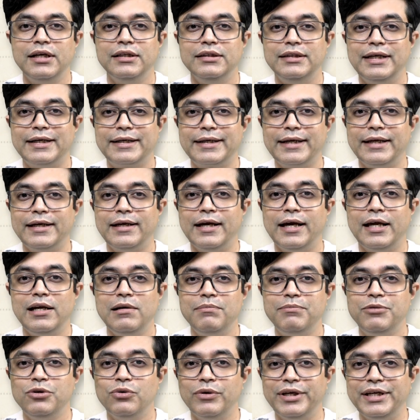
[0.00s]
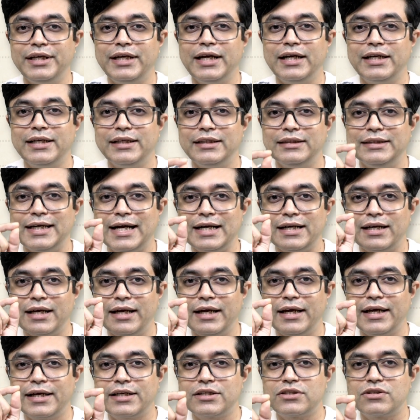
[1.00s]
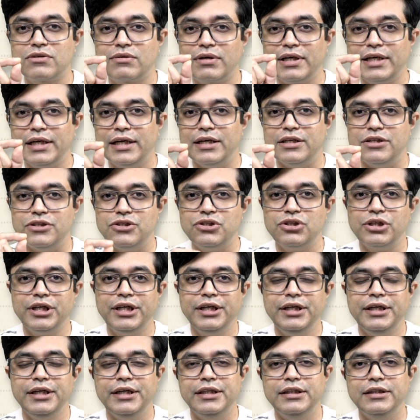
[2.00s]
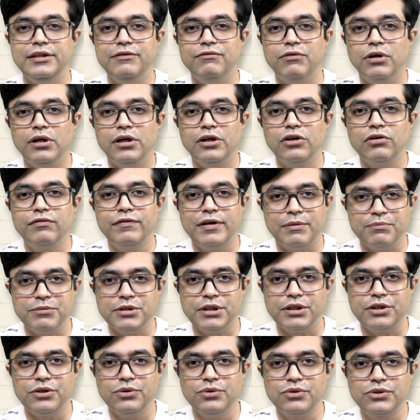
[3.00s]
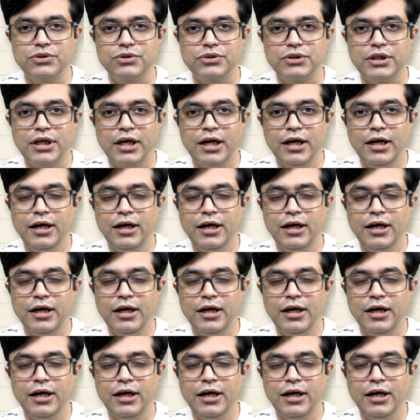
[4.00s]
that can help you in getting that extra edge in the world of MCQs.